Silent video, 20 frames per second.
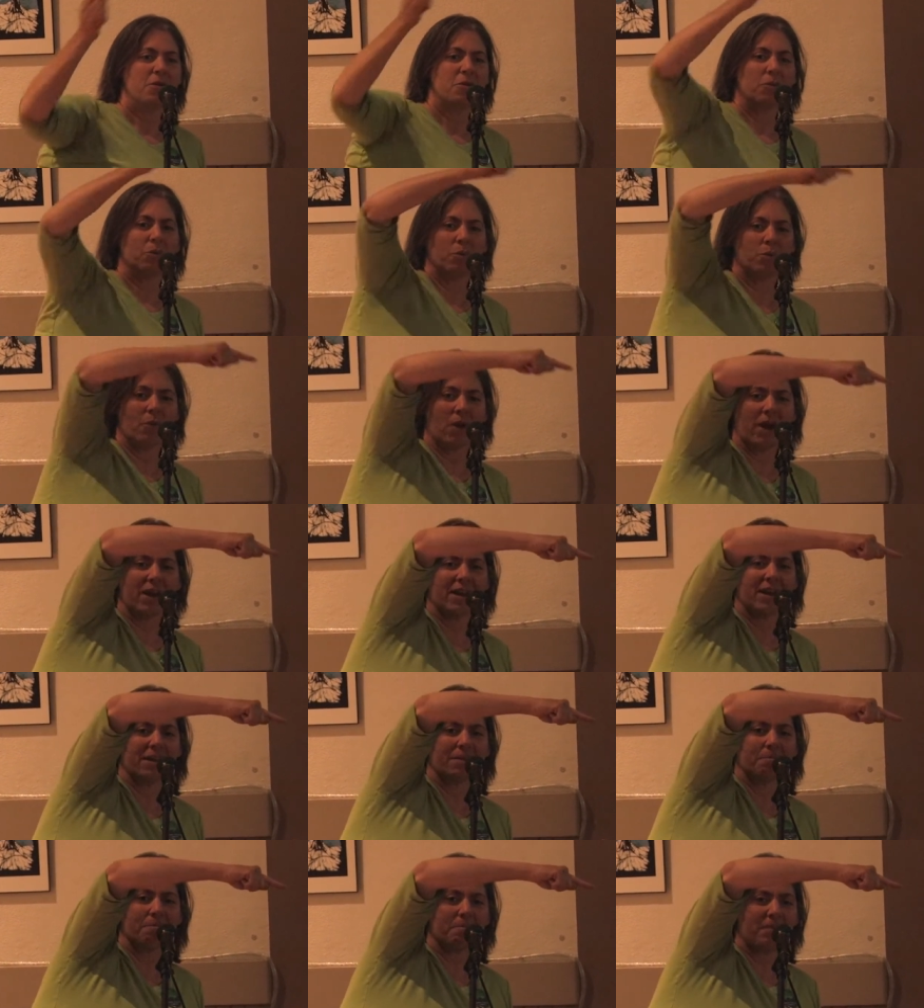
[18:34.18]

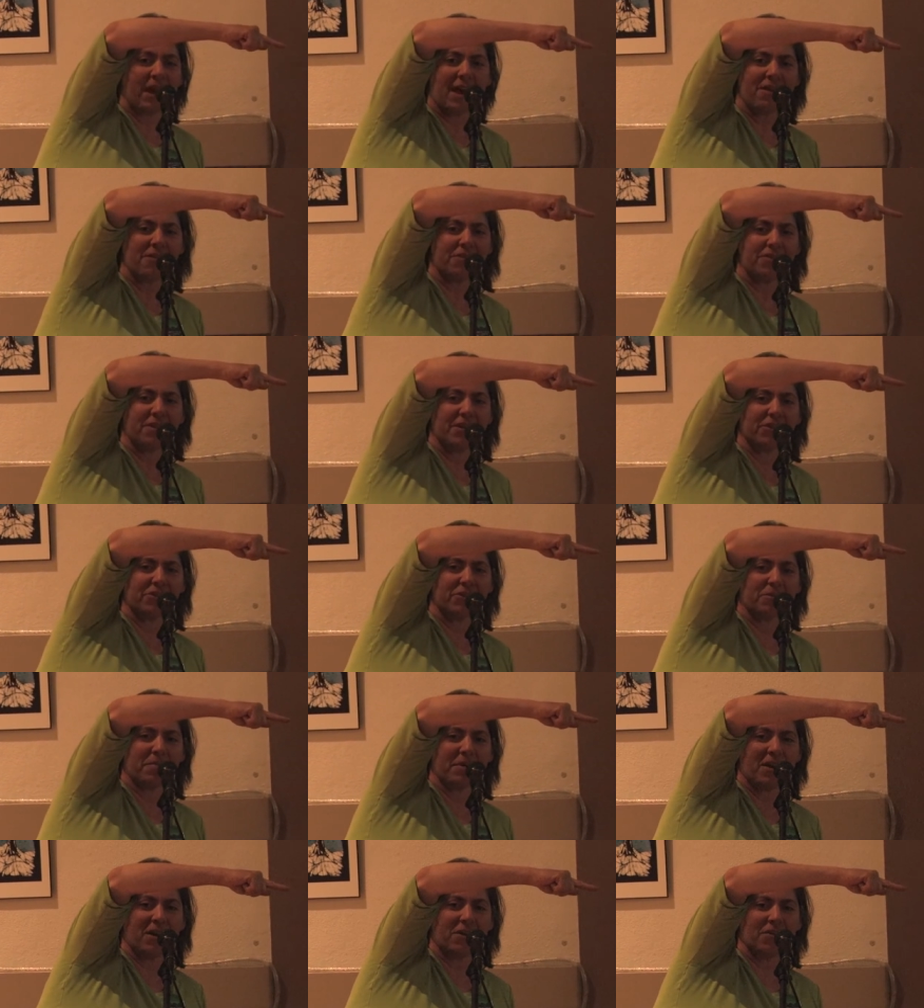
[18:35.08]
writing bad things
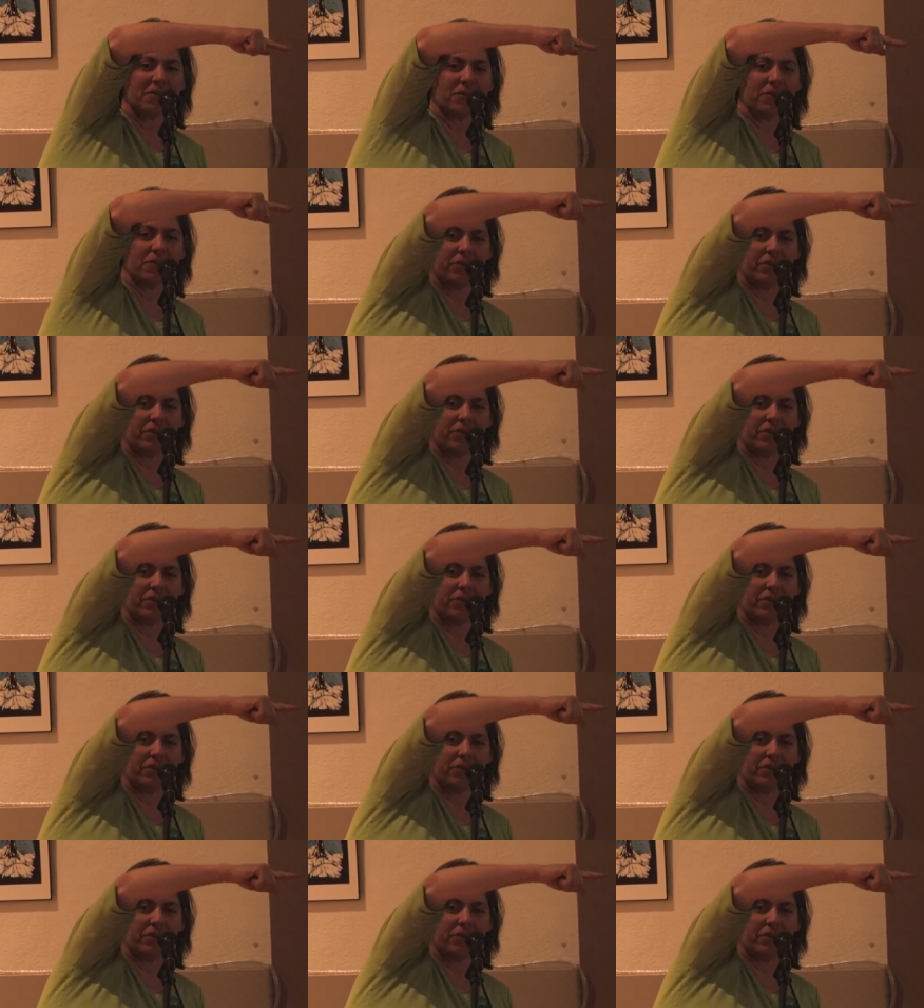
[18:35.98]
about